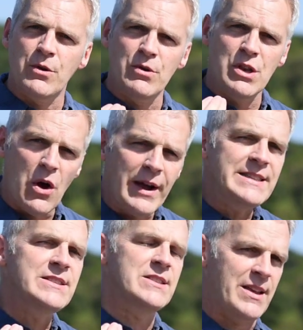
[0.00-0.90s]
you
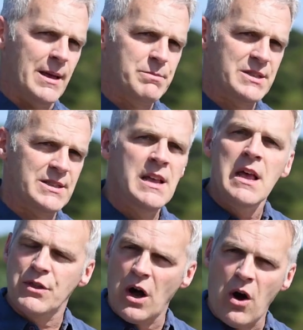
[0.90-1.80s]
9 tips
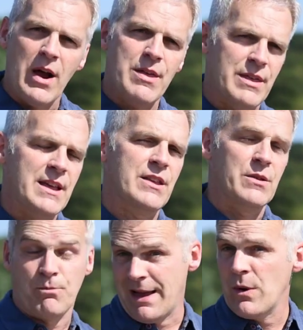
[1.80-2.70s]
that I think
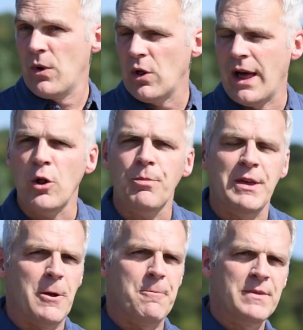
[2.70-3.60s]
that may well
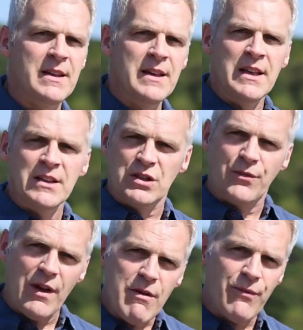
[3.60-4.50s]
help you. So
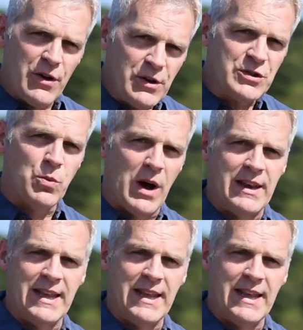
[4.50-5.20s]
the very first one